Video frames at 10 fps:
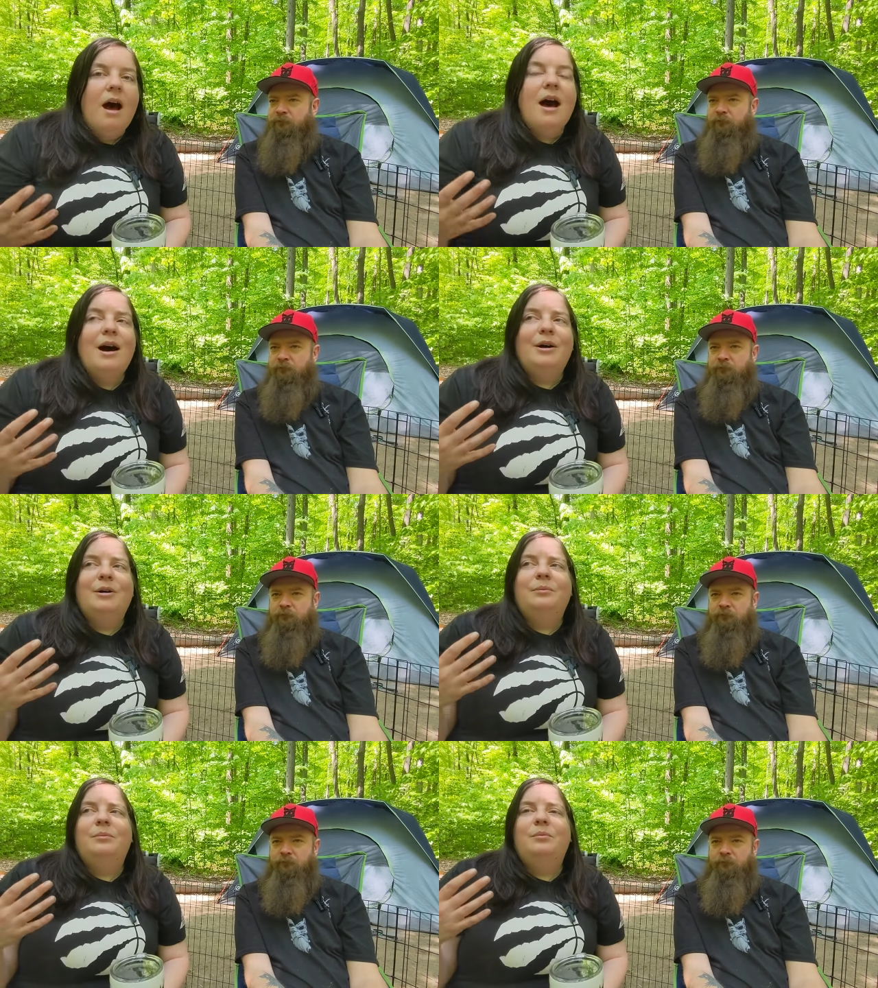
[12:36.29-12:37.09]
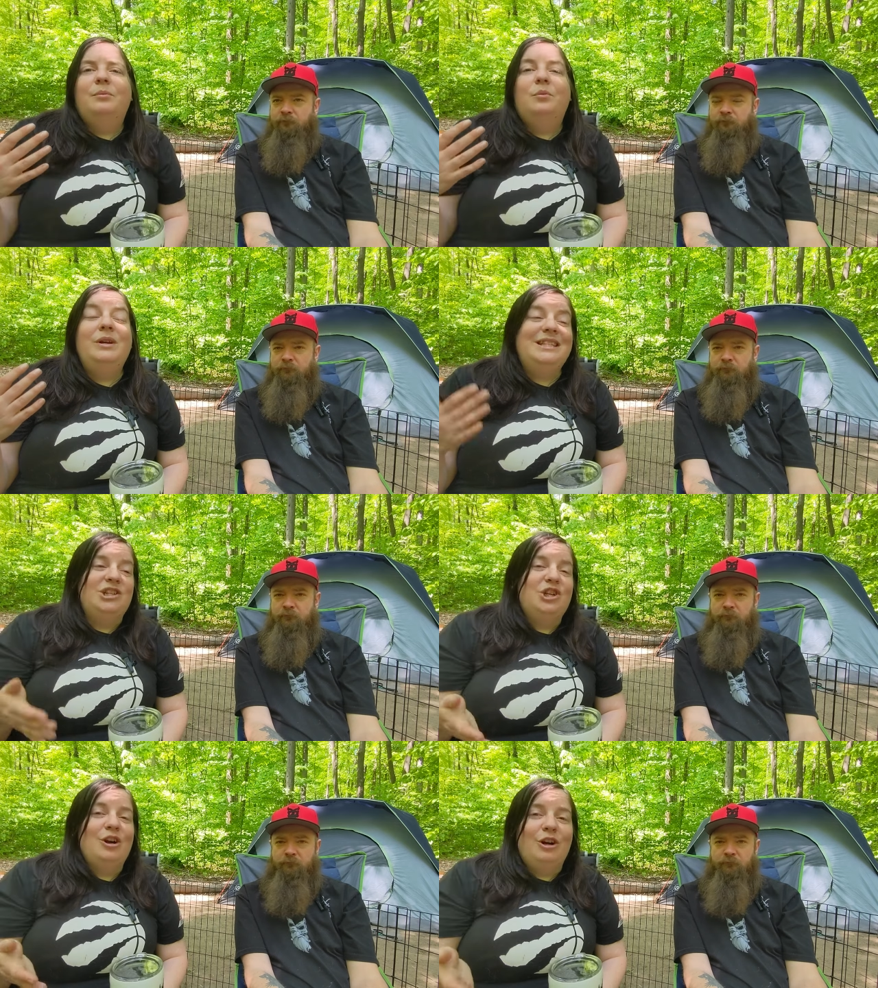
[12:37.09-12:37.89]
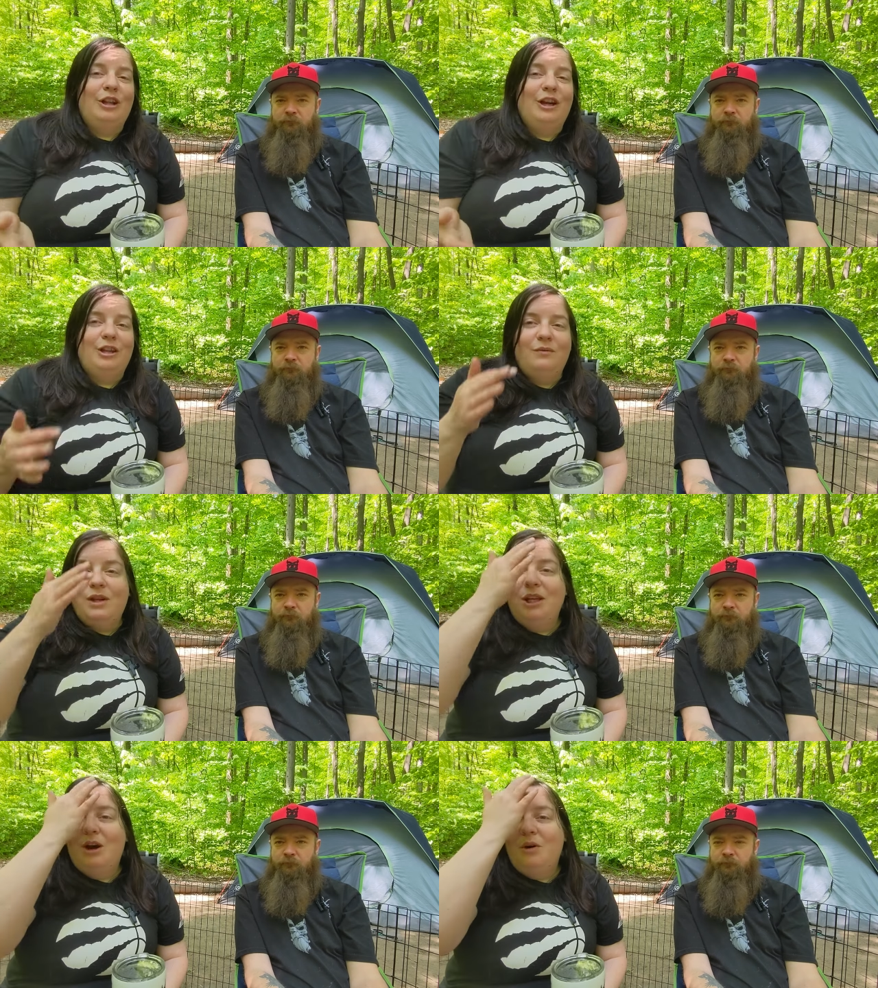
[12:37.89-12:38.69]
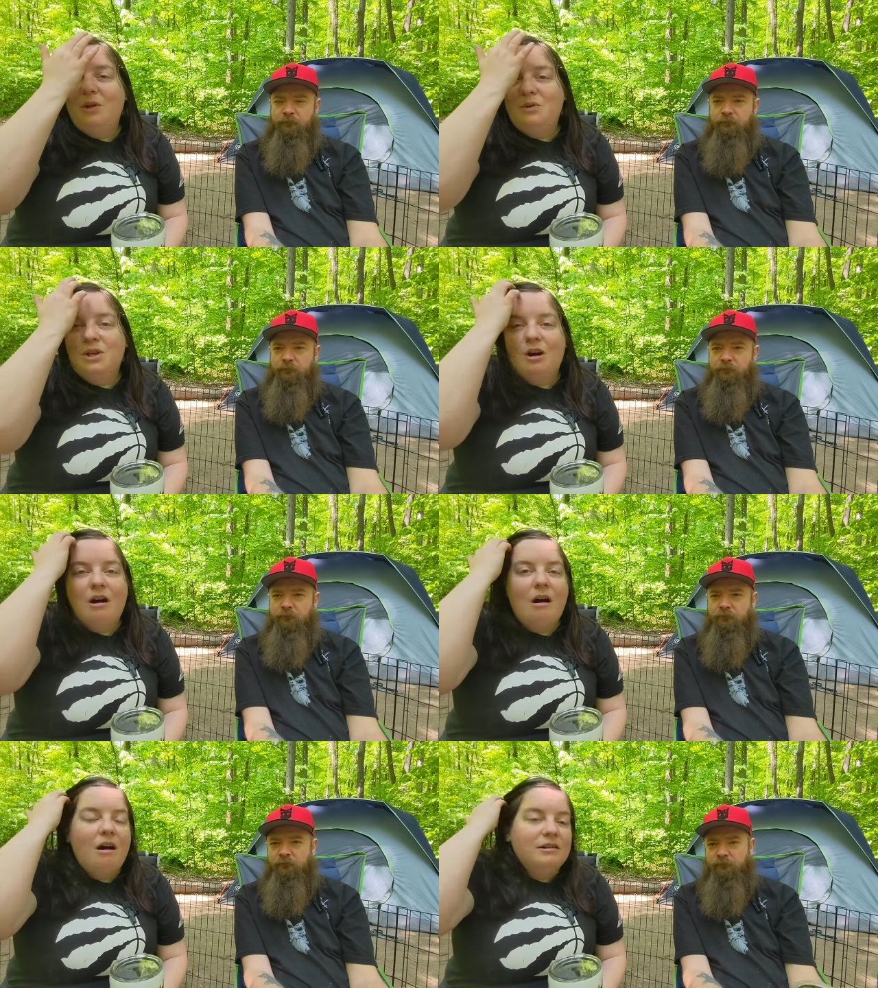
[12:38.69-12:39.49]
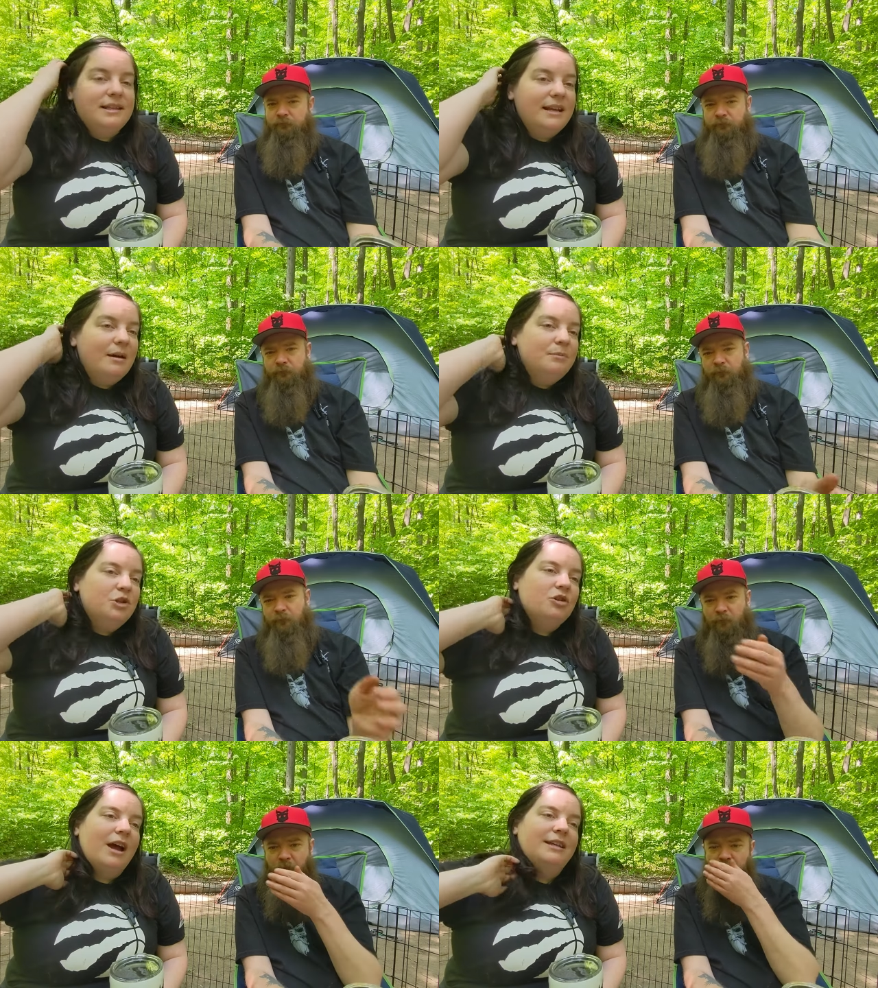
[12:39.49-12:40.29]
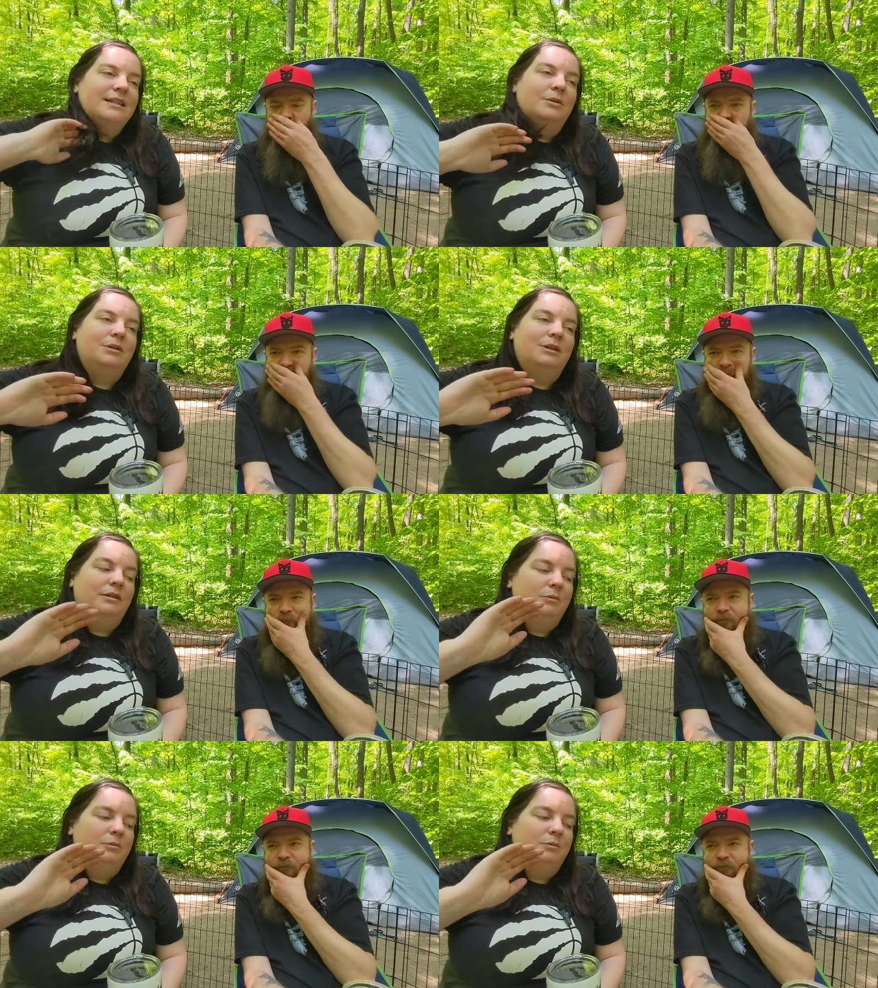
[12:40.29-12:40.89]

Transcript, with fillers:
Speaker 1: Um, we did share earlier in the video, you saw our setup to try and deal with